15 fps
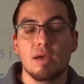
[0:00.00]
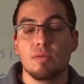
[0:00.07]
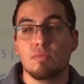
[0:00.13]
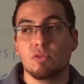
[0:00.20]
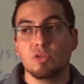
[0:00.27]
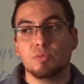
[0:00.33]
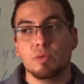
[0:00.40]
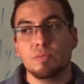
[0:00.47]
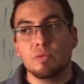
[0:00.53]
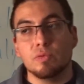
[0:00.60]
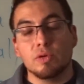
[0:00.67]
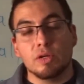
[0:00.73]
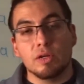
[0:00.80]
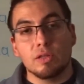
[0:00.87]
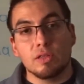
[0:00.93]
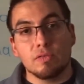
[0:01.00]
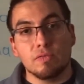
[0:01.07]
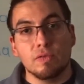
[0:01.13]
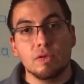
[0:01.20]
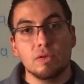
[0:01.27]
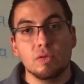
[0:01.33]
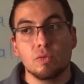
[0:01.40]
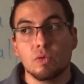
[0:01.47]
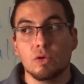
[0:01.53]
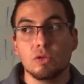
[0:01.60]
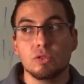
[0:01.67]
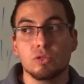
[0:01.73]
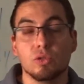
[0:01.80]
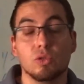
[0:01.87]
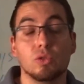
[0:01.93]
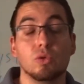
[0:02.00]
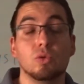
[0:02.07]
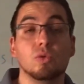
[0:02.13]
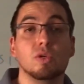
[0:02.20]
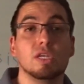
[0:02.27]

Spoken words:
Most people working in the field work through